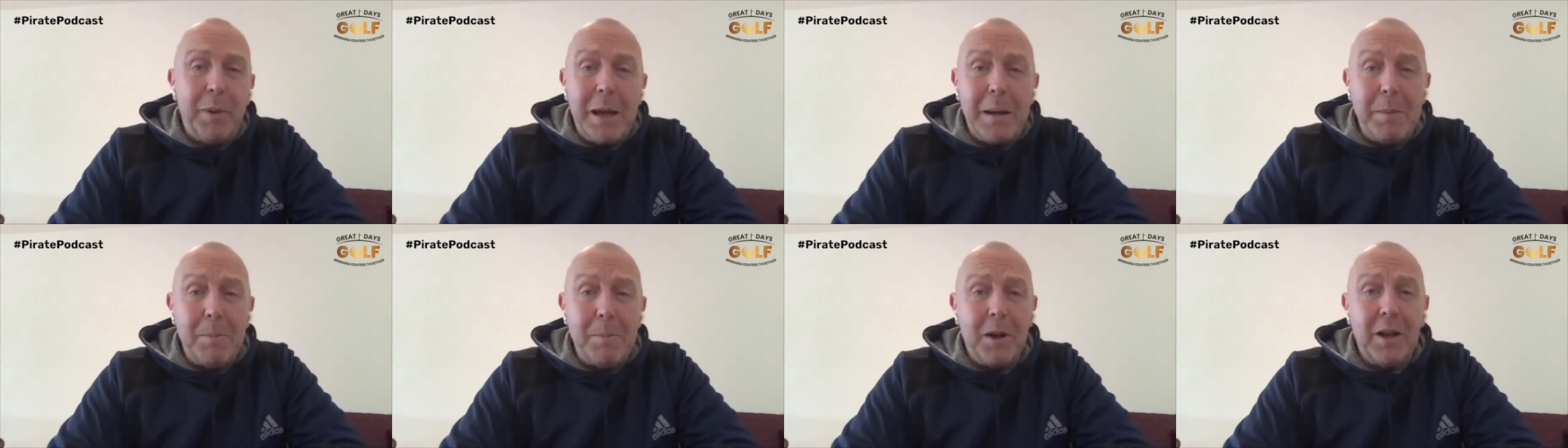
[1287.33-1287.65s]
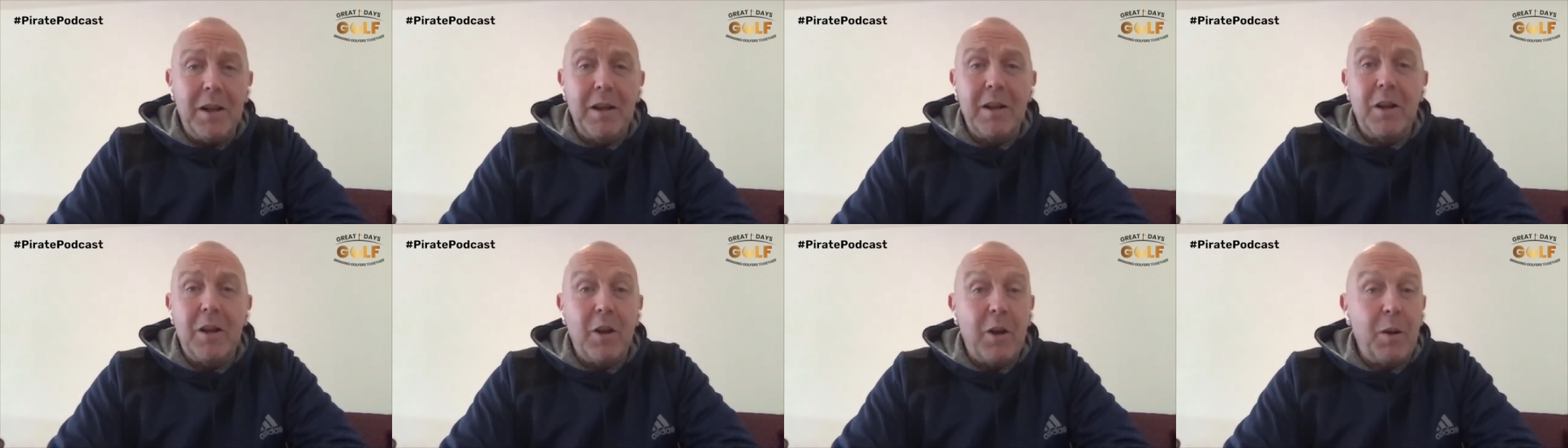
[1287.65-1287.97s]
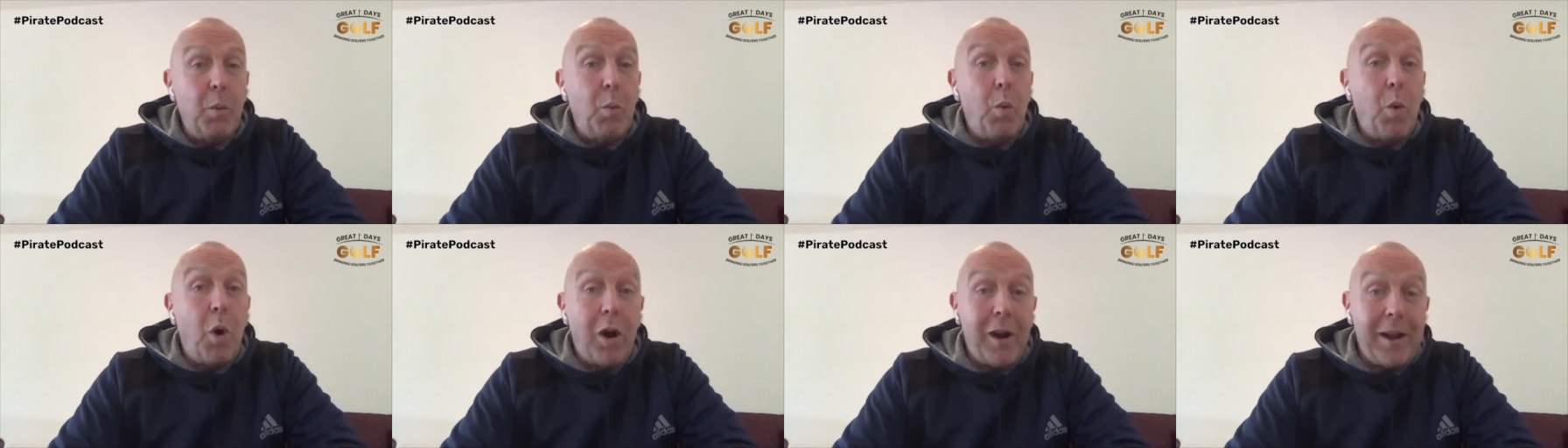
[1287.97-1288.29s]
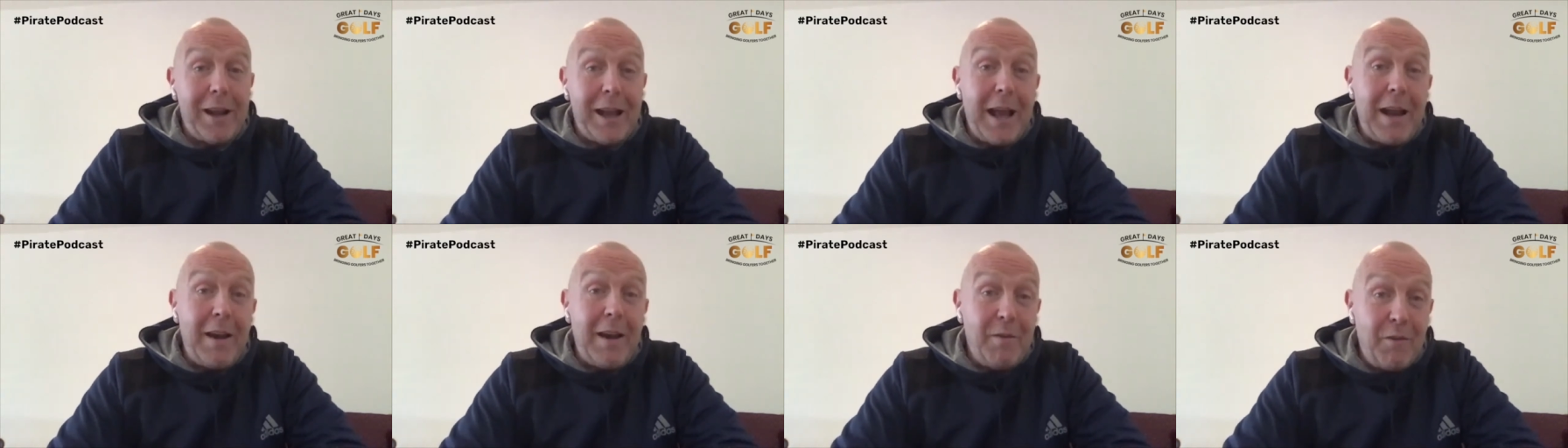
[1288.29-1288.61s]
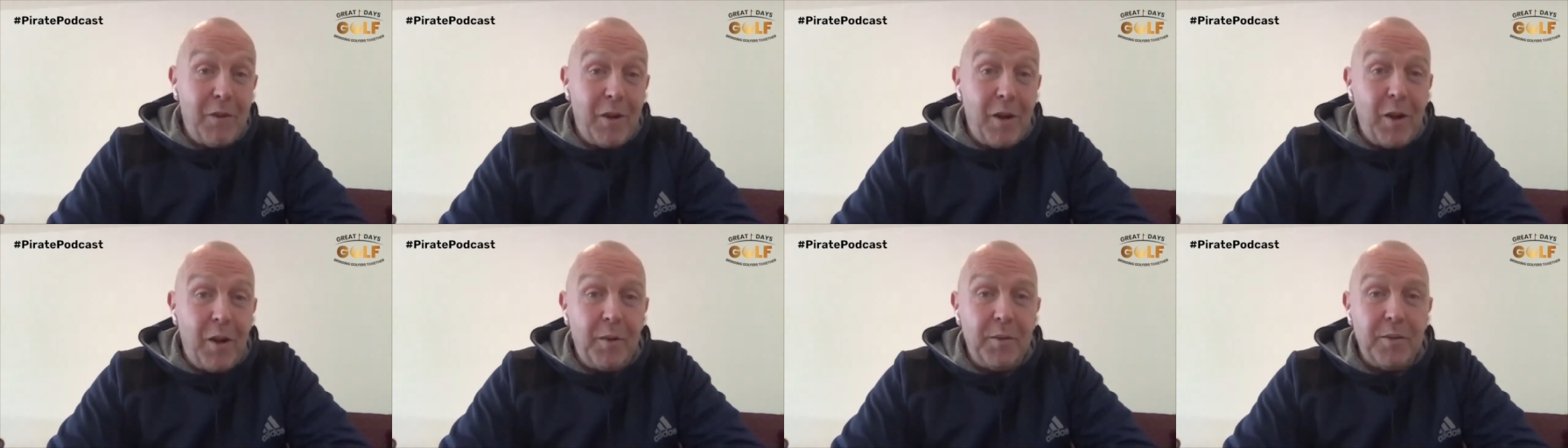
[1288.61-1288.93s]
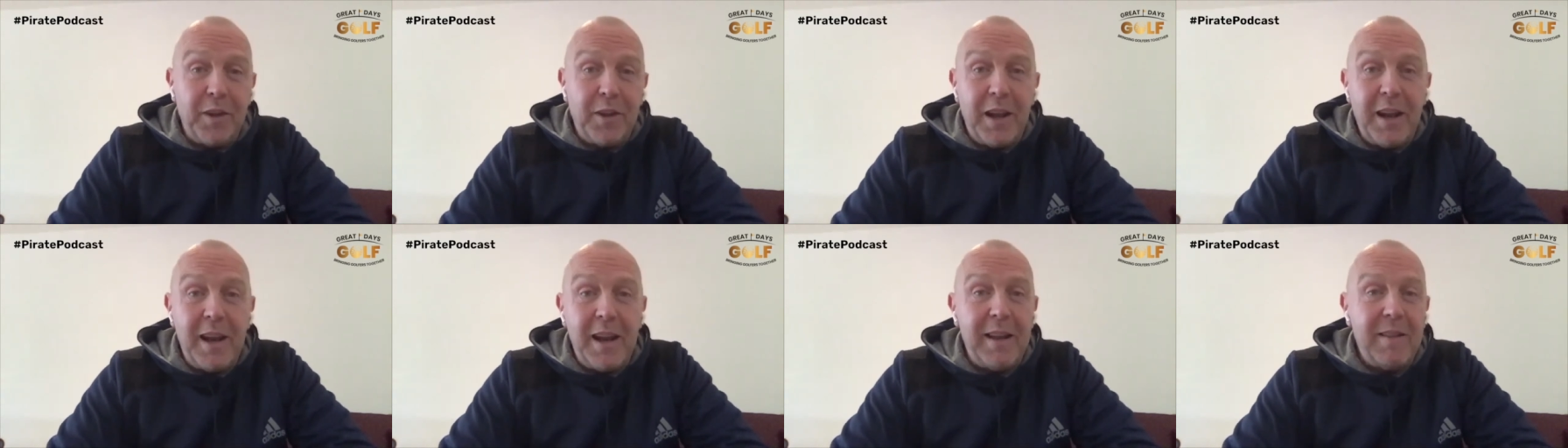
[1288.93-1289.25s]
People are going to want to get
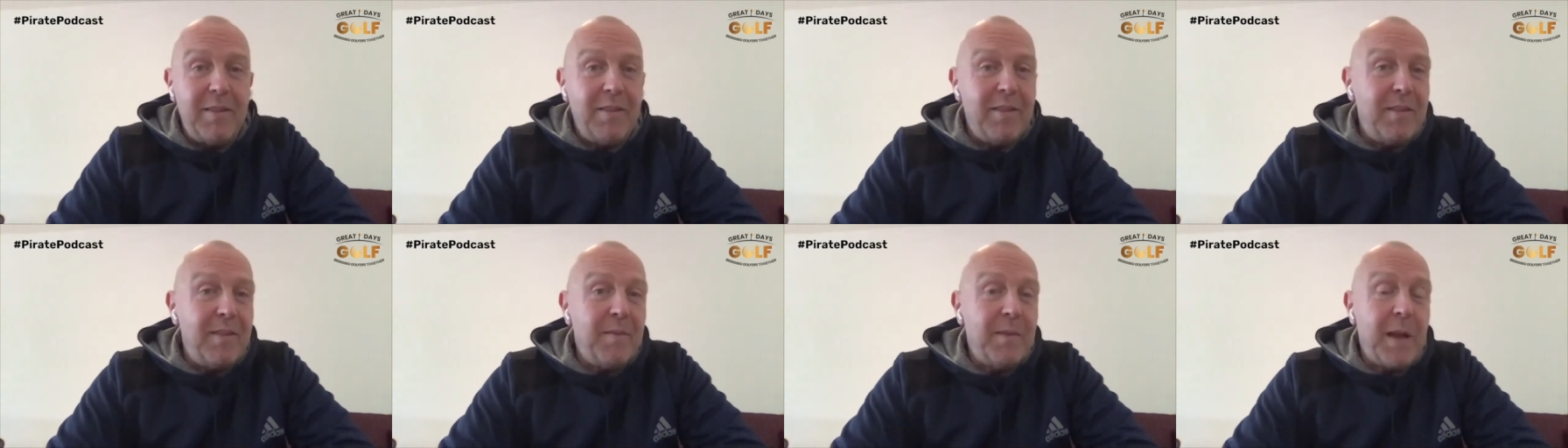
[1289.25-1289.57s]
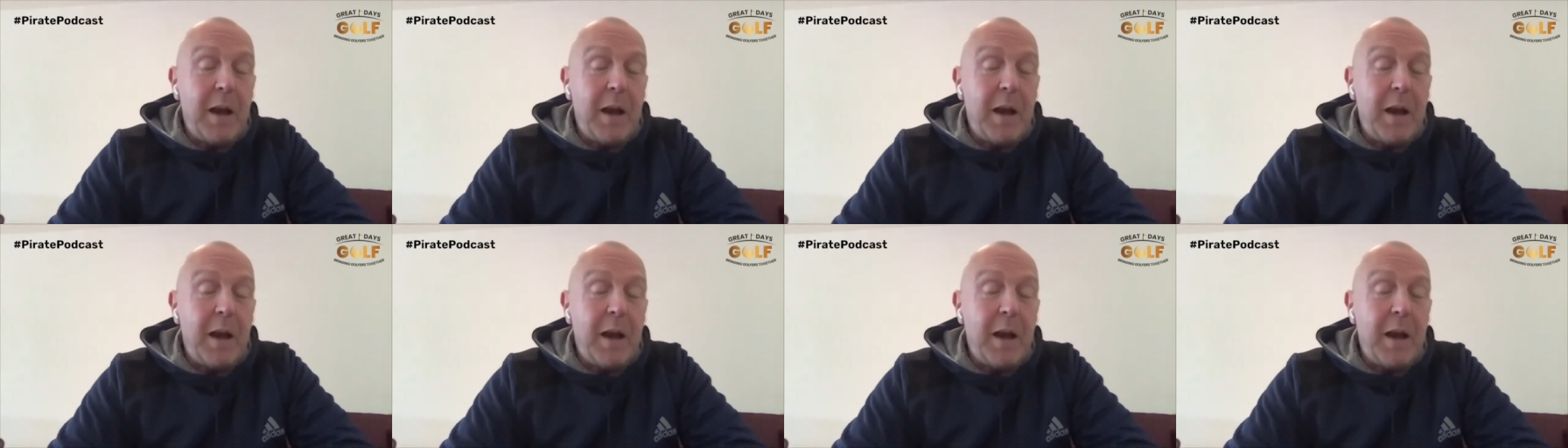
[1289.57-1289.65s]
involved in it.